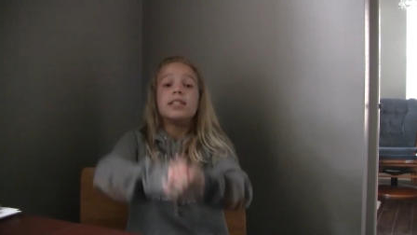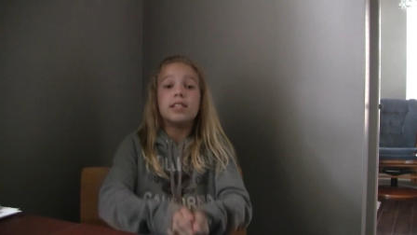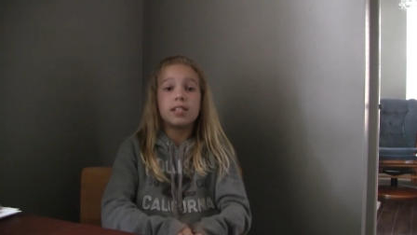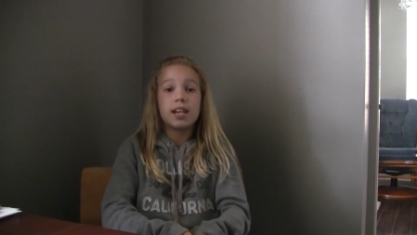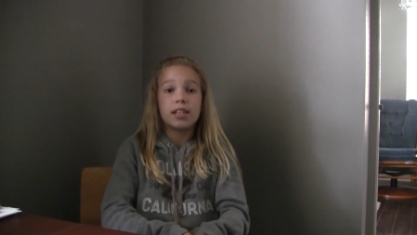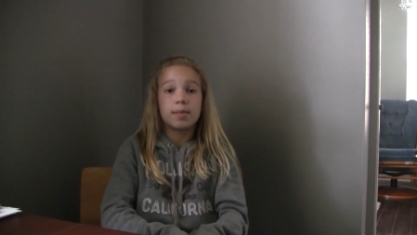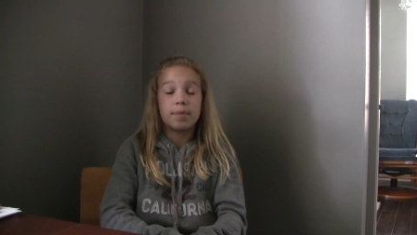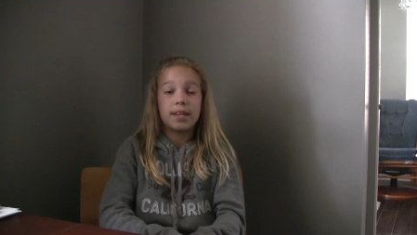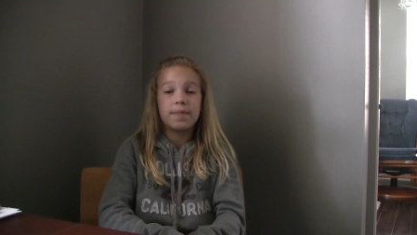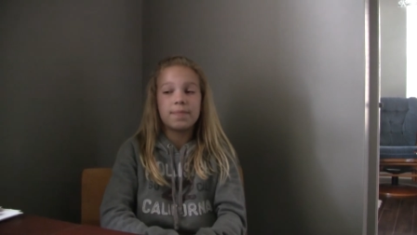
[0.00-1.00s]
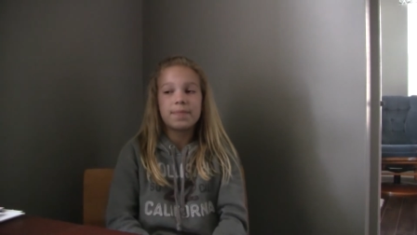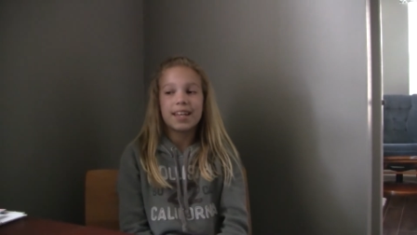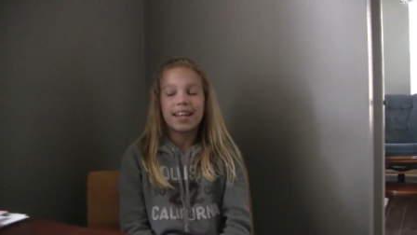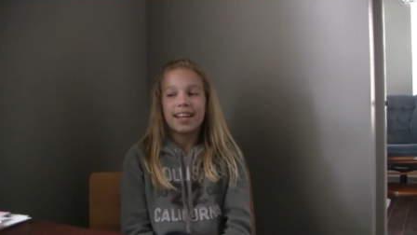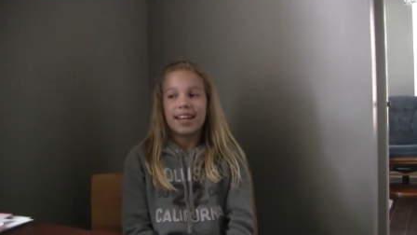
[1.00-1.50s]
ceiling at the bee
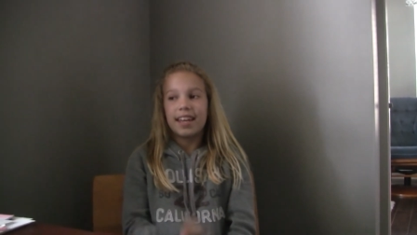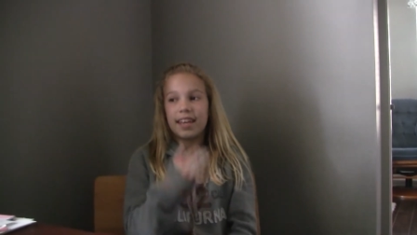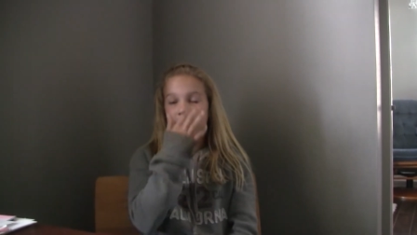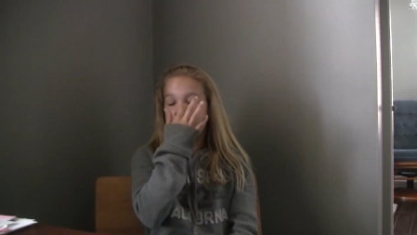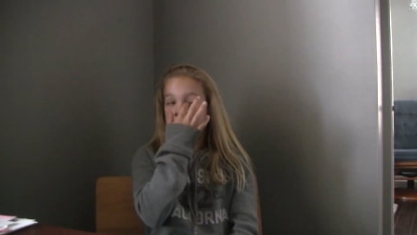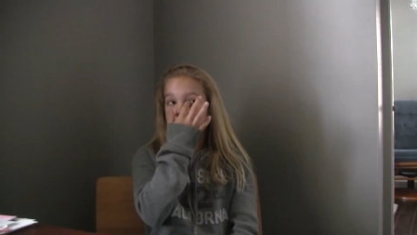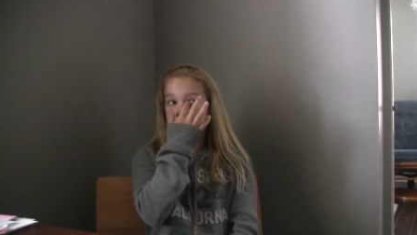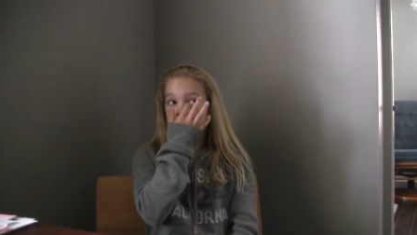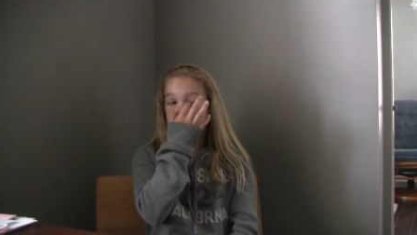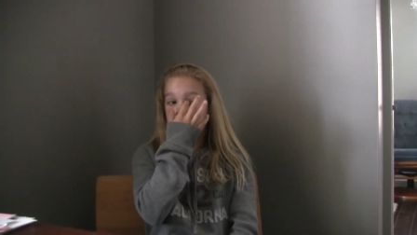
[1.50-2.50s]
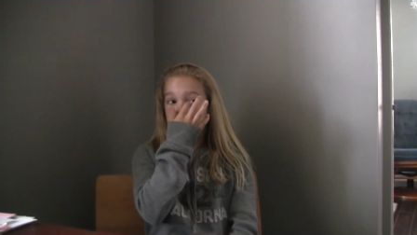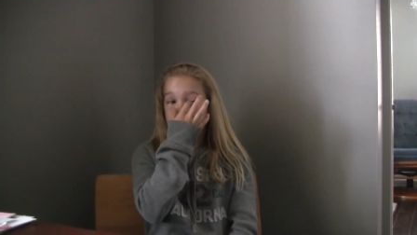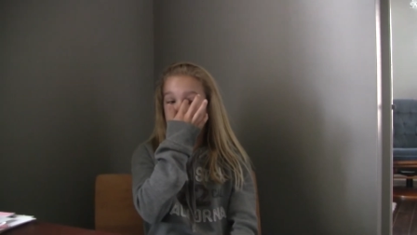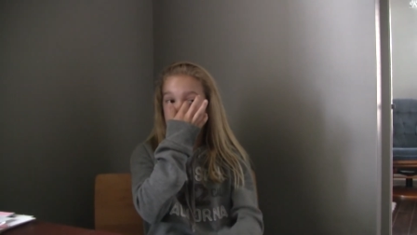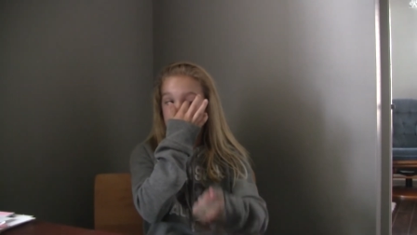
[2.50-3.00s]
and
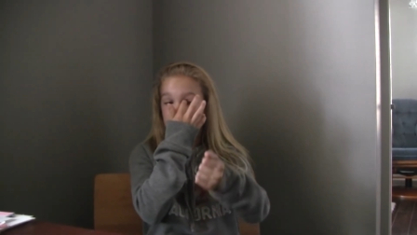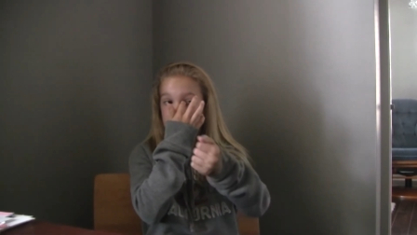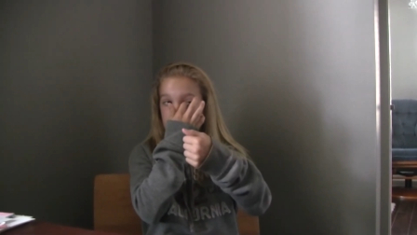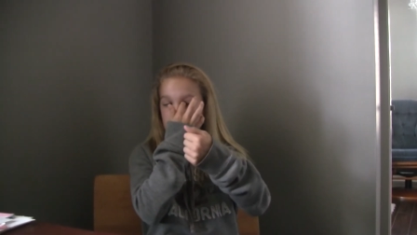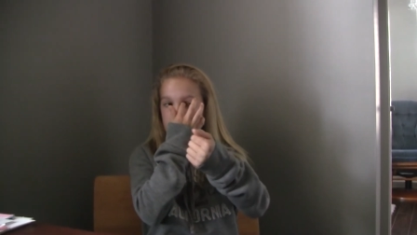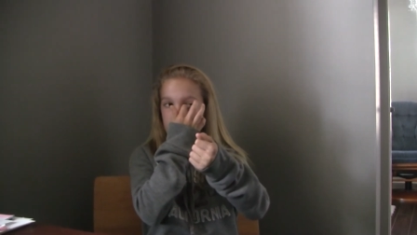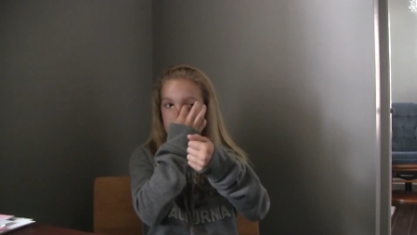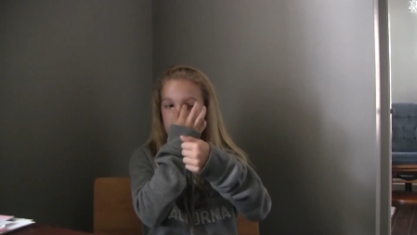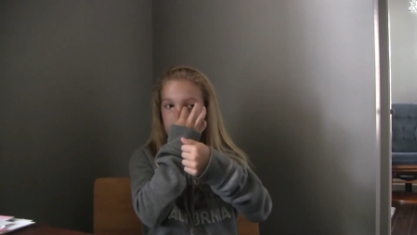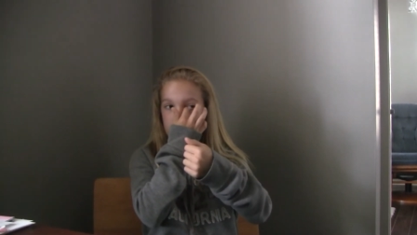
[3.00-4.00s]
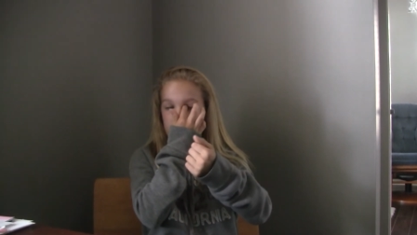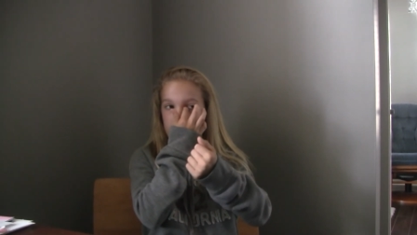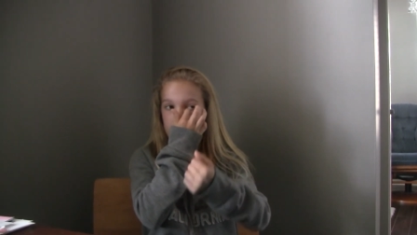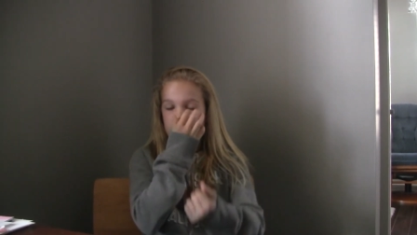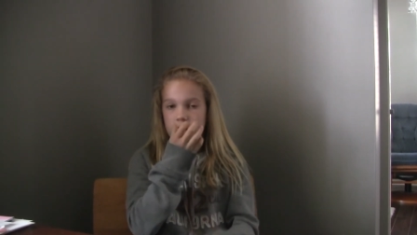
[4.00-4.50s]
he like smushed it and finally
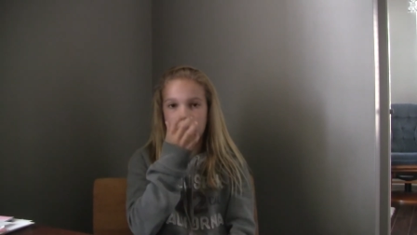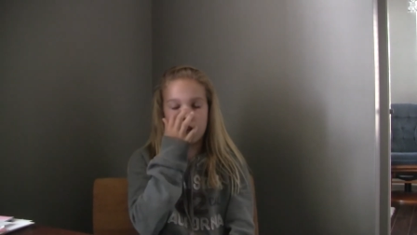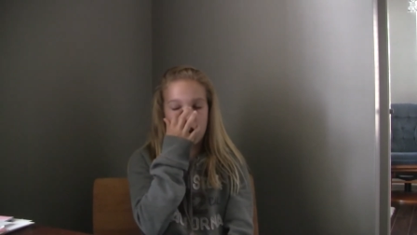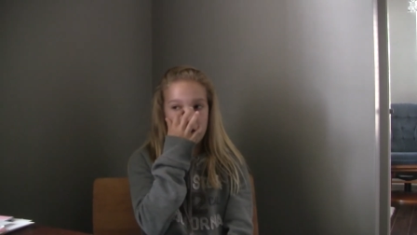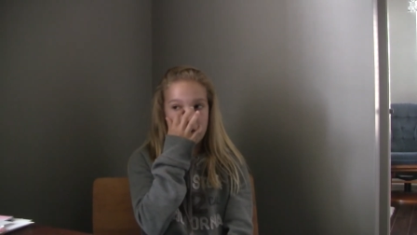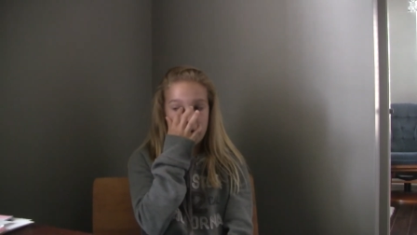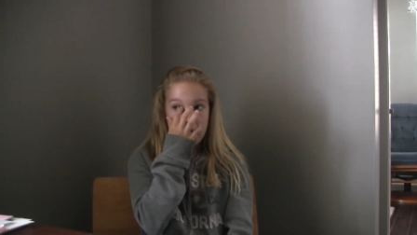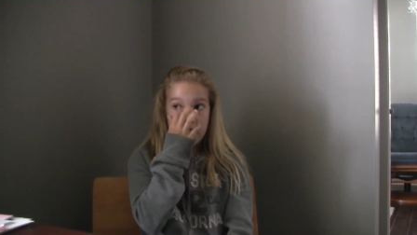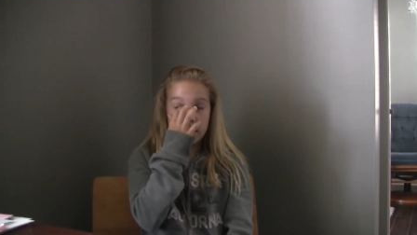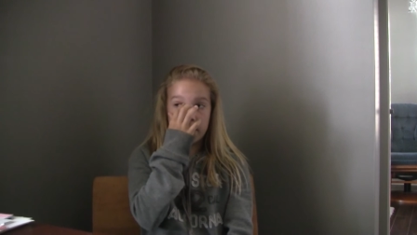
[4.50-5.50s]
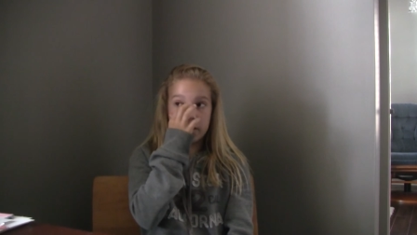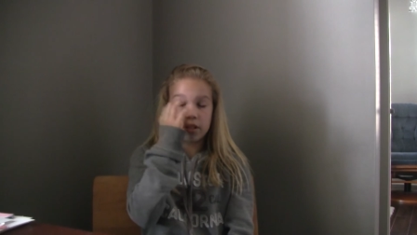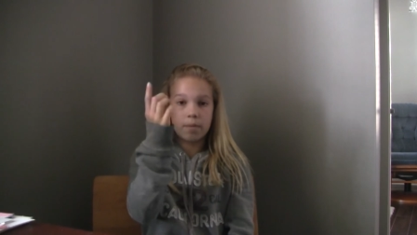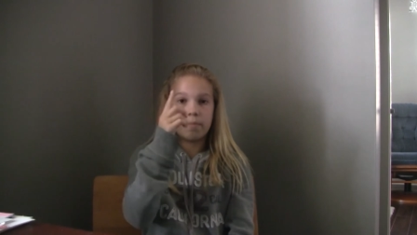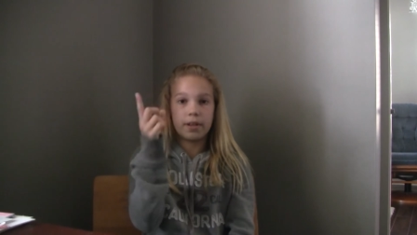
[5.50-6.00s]
got it and he took it off and the bee
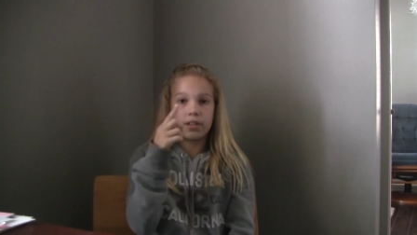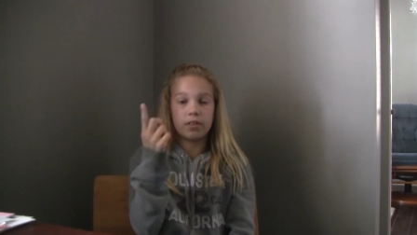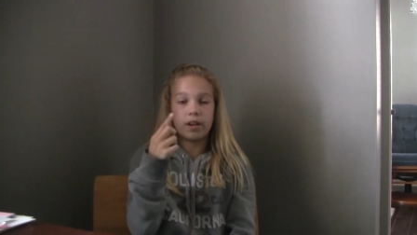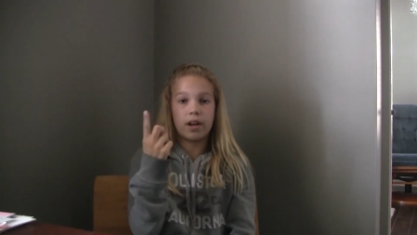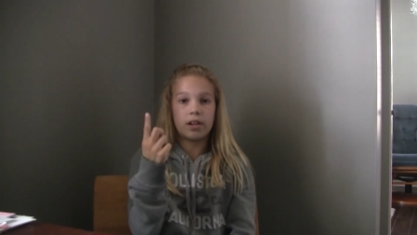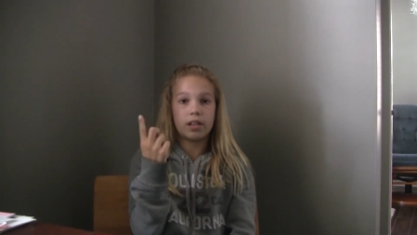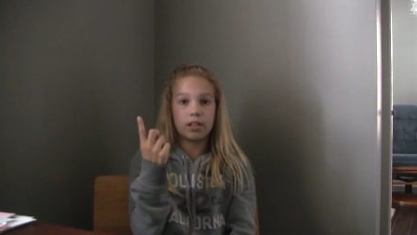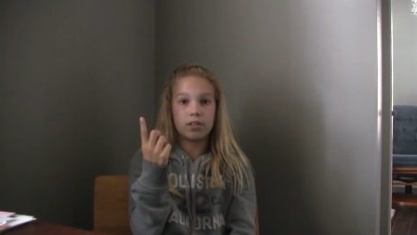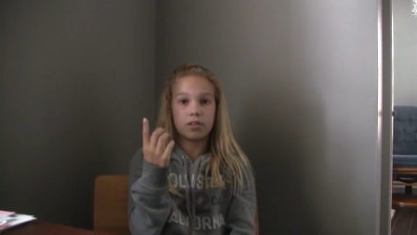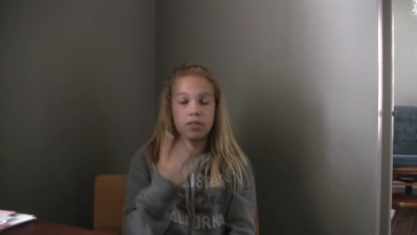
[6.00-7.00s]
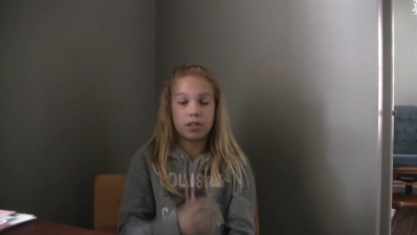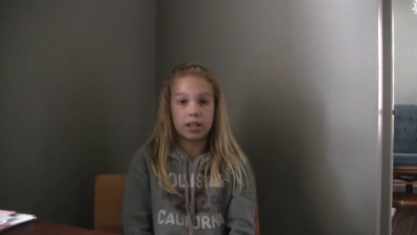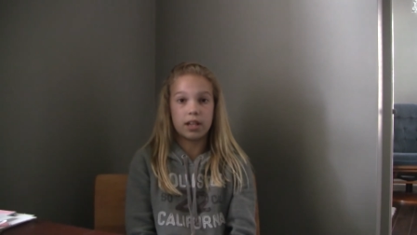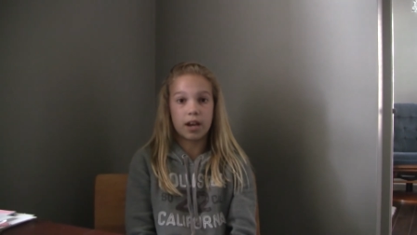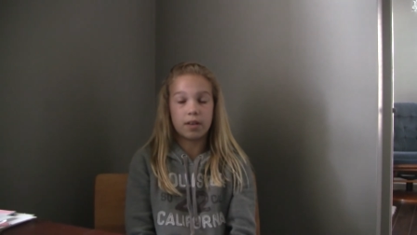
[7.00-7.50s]
started buzzing around in like circles and
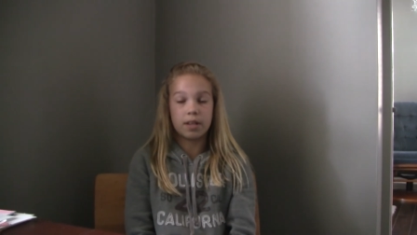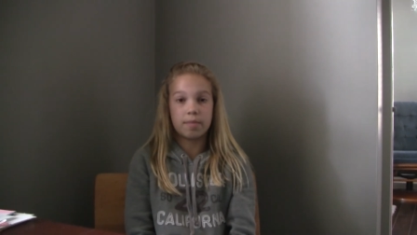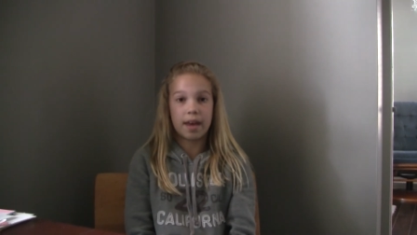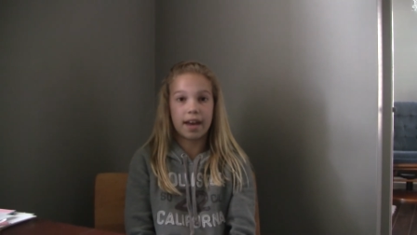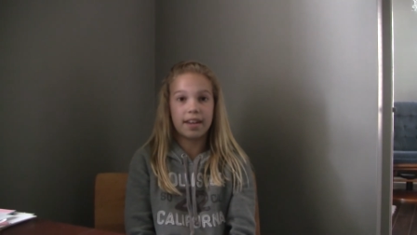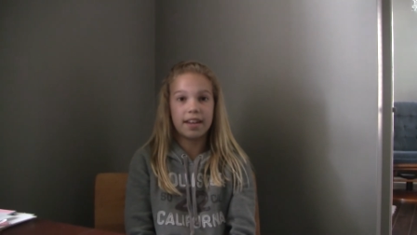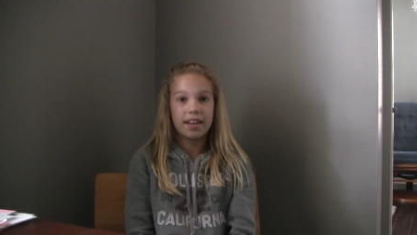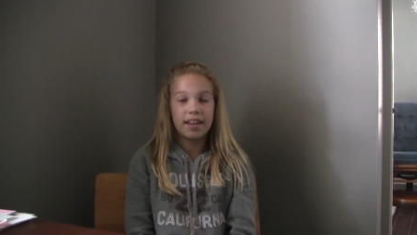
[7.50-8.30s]
it got really mad